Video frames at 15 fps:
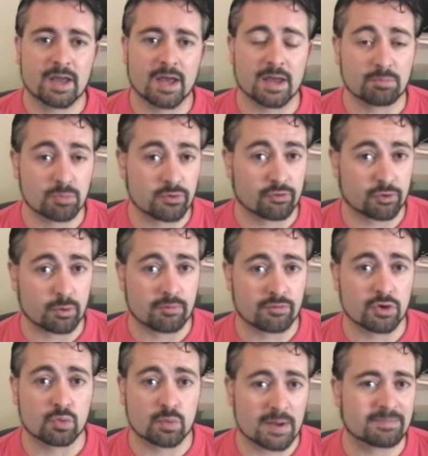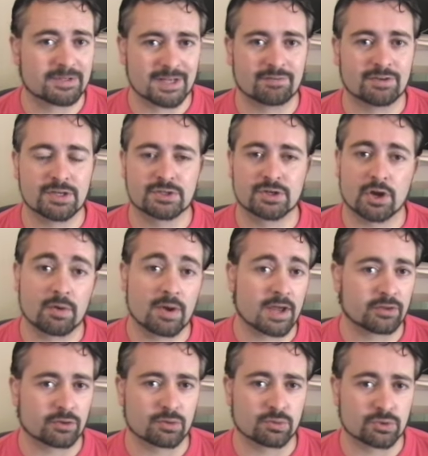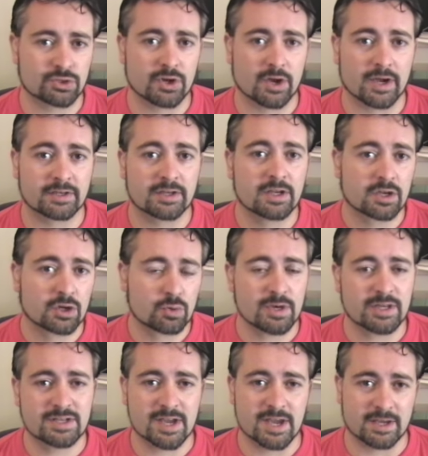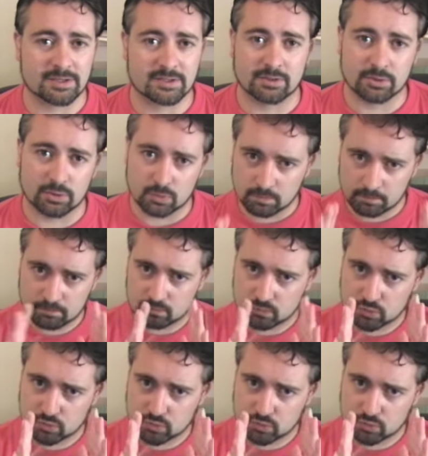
Movie Review Web TV show, and the Cool Shite Quick Takes, the little